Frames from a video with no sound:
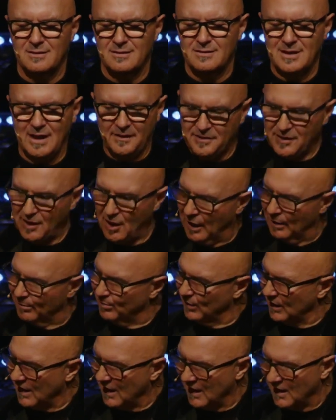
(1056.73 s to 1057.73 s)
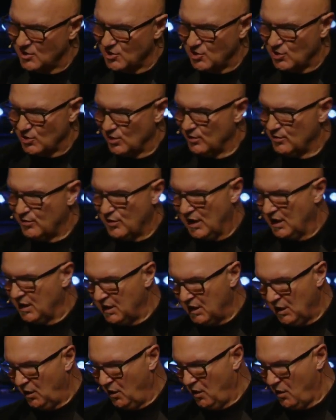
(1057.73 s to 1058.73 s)
not the obligation of
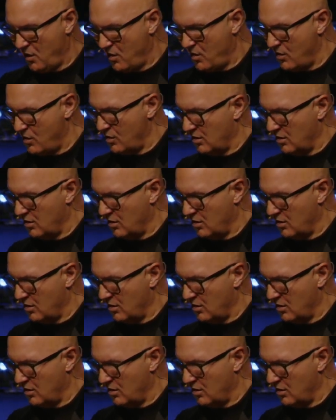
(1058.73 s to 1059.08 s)
any law,